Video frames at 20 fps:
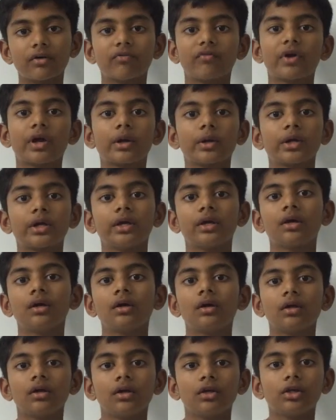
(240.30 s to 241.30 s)
a villain
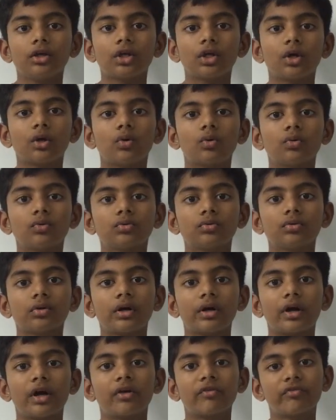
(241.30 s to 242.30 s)

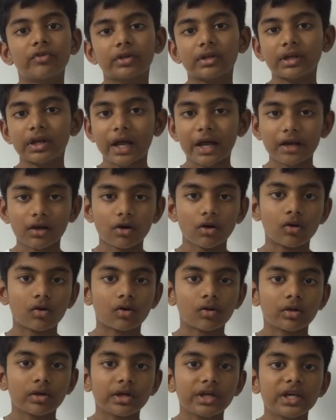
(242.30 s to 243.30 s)
at
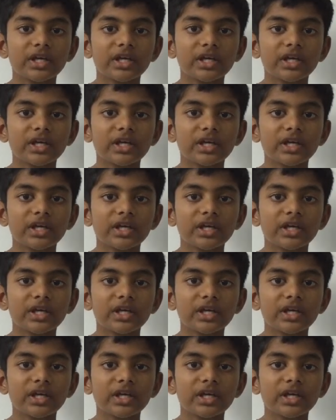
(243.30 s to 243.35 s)
all.